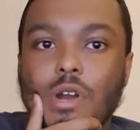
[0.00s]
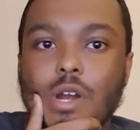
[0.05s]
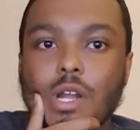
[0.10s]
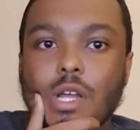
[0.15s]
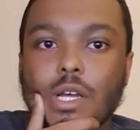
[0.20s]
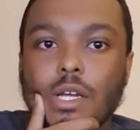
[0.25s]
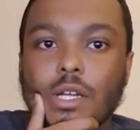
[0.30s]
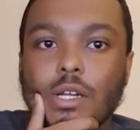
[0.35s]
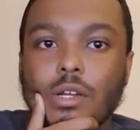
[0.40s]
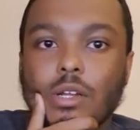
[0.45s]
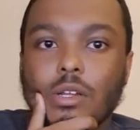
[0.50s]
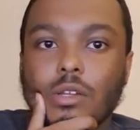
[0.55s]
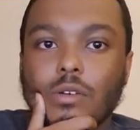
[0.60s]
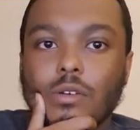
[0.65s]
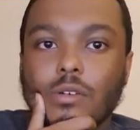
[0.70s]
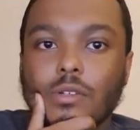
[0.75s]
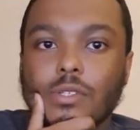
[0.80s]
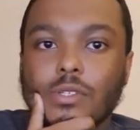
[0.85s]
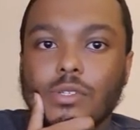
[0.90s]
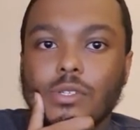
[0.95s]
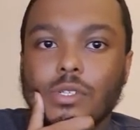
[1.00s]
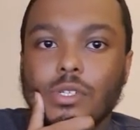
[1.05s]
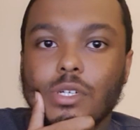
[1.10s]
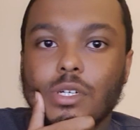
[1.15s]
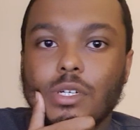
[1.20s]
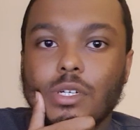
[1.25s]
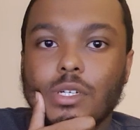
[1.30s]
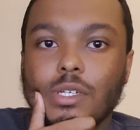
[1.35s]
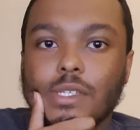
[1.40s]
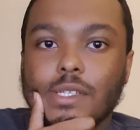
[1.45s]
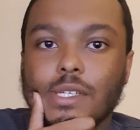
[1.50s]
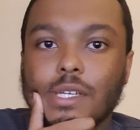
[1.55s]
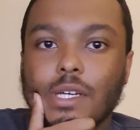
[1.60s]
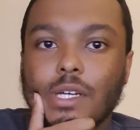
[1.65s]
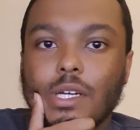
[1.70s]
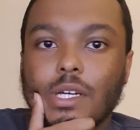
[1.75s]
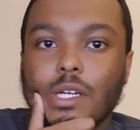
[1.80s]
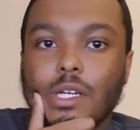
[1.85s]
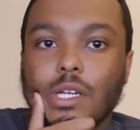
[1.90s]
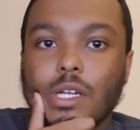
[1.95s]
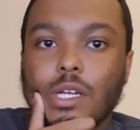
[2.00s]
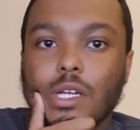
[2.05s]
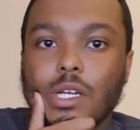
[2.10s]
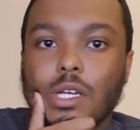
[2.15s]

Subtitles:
that along to the other side.